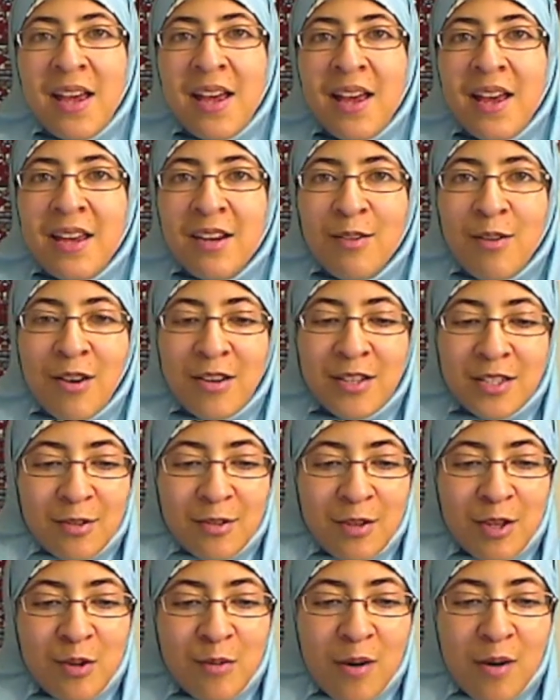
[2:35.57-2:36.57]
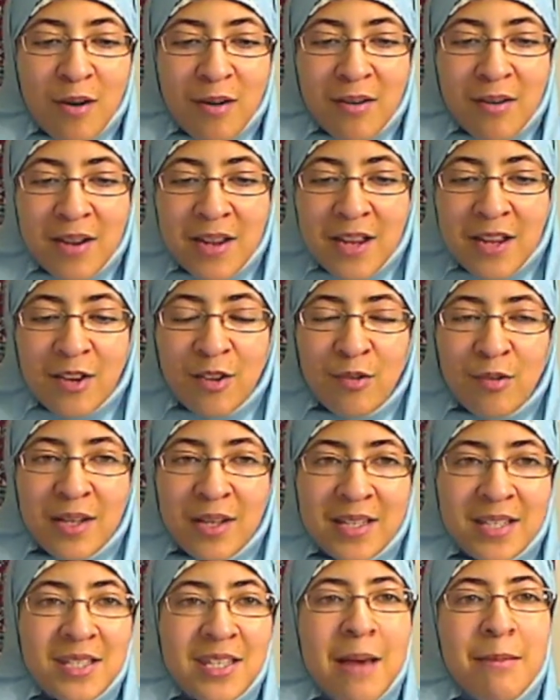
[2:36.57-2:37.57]
and also you are
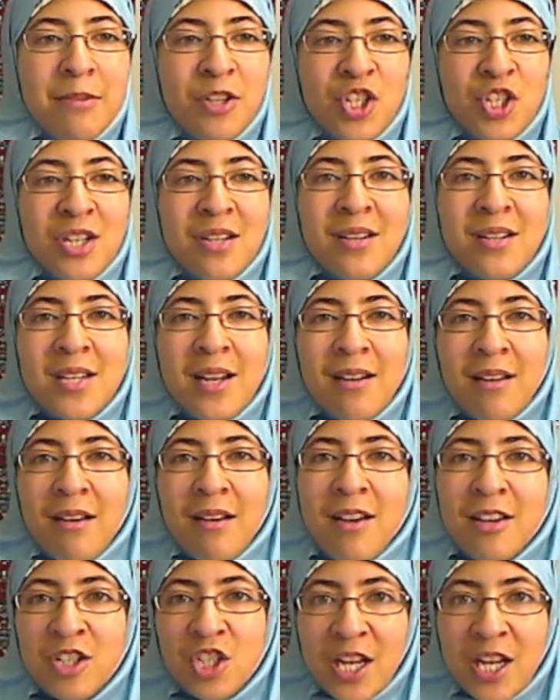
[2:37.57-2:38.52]
establishing a sadaqah